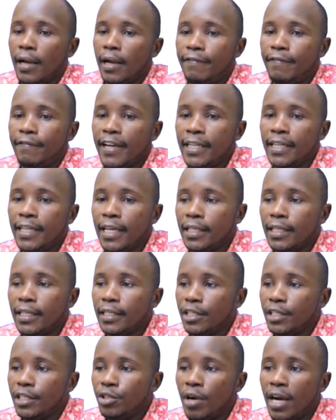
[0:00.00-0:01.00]

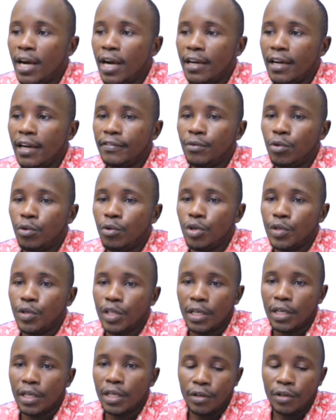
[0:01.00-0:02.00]
Finally, you have what
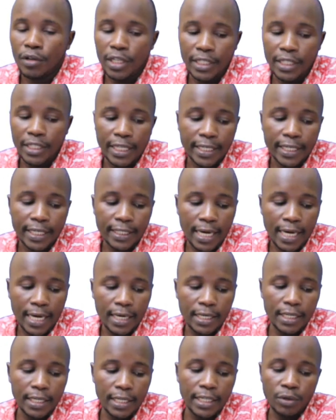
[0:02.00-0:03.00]
we are calling
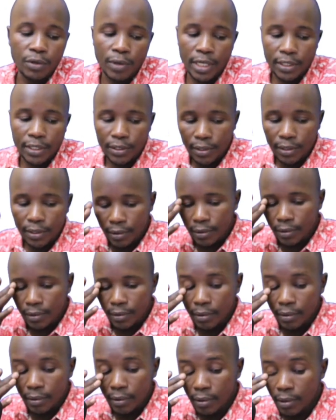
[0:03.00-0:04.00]
return inwards.
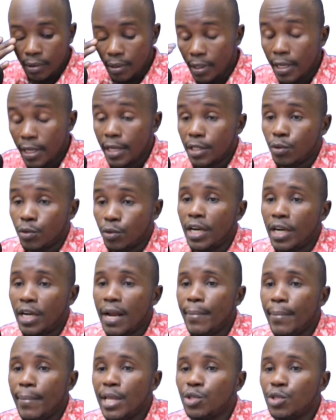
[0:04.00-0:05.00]
Yes, what
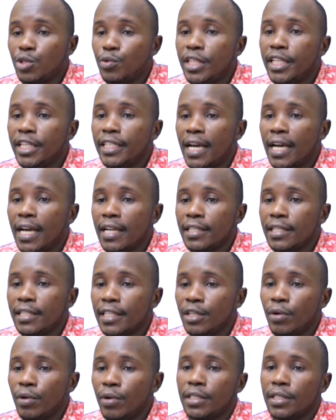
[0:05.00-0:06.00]
happens with returns
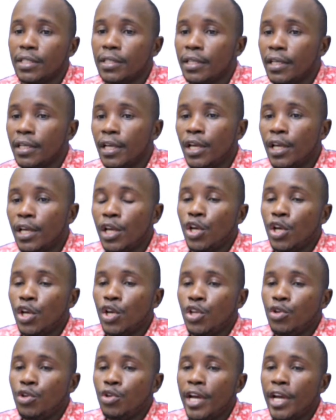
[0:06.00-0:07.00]
inwards?
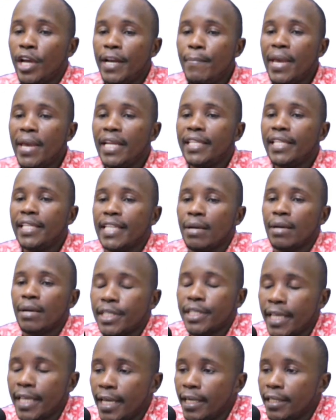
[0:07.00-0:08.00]
You had made some
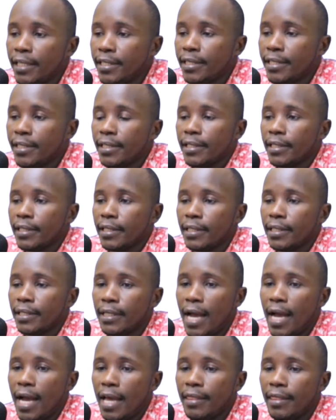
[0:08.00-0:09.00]
sales,
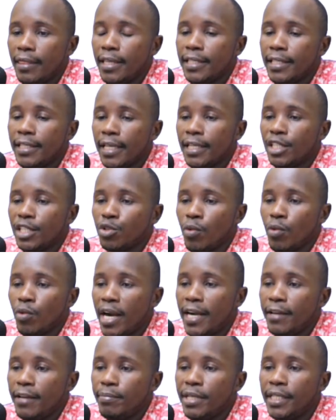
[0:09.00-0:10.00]
and these sales were
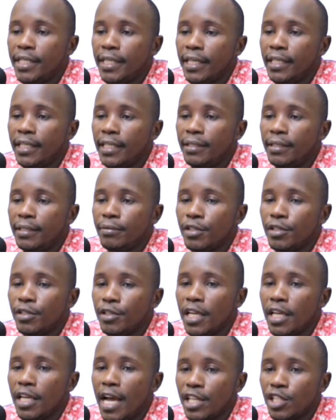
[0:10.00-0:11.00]
debited,
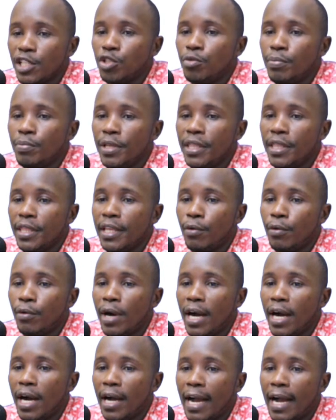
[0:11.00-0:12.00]
assuming they
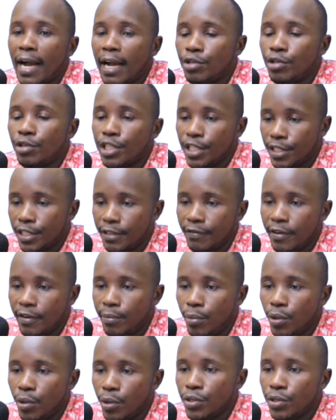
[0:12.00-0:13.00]
were account
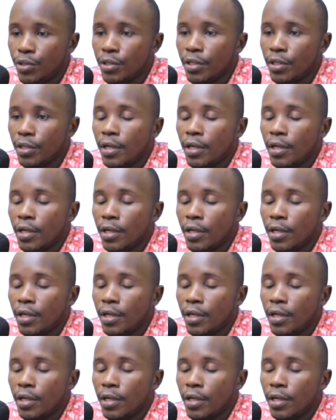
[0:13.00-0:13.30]
receivables.